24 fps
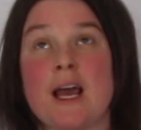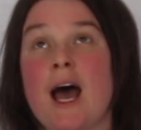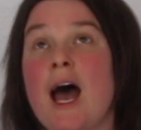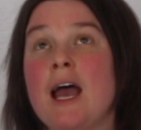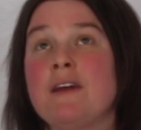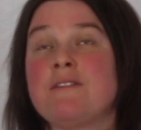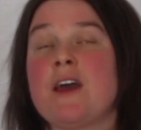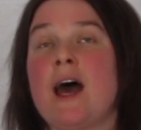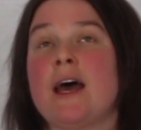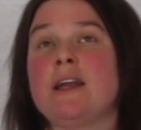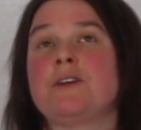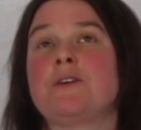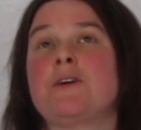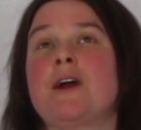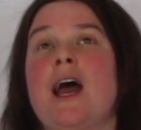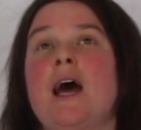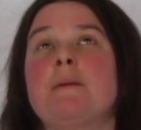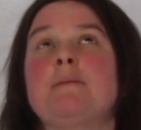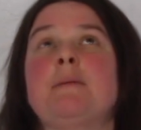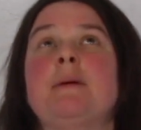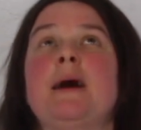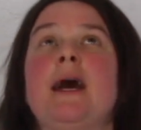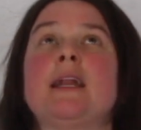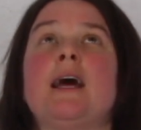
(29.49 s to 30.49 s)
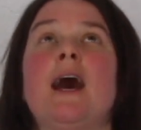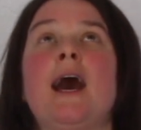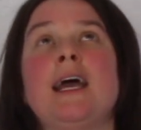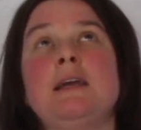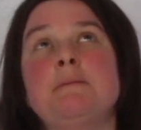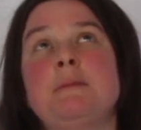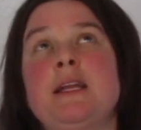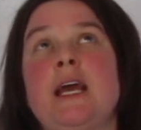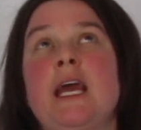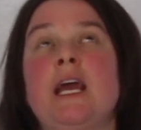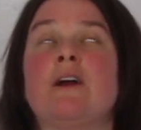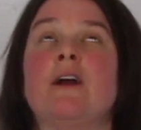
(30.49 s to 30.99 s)
I've gotten crap about, I'm
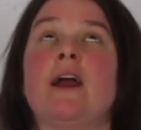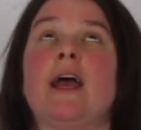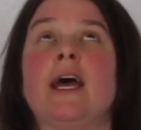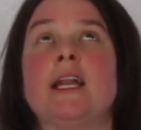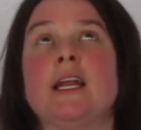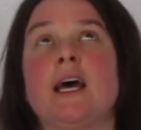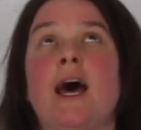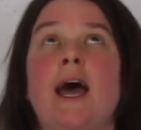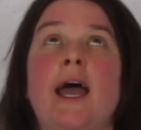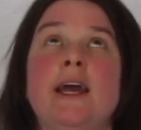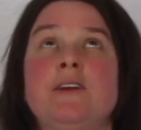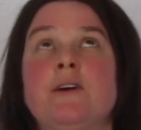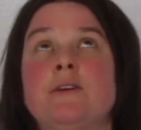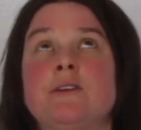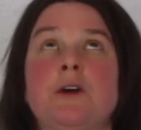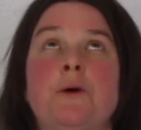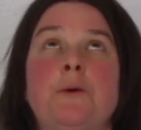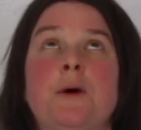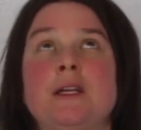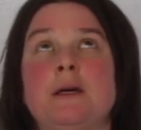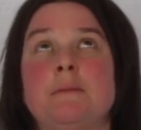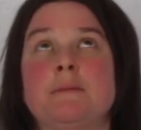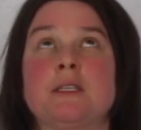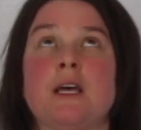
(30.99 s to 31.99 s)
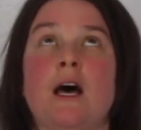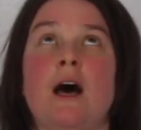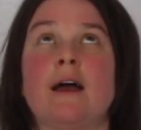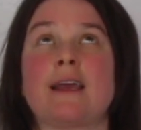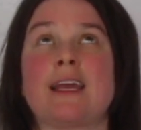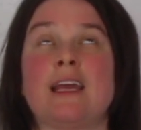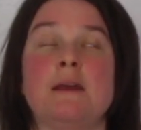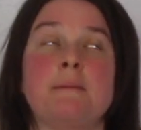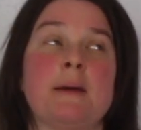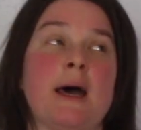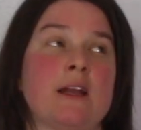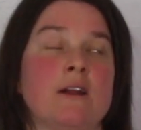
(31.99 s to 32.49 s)
an airhead, I don't know what I'm
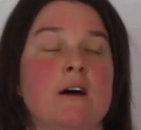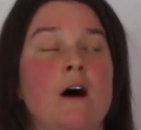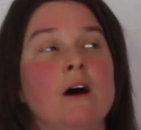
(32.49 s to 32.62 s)
talking about.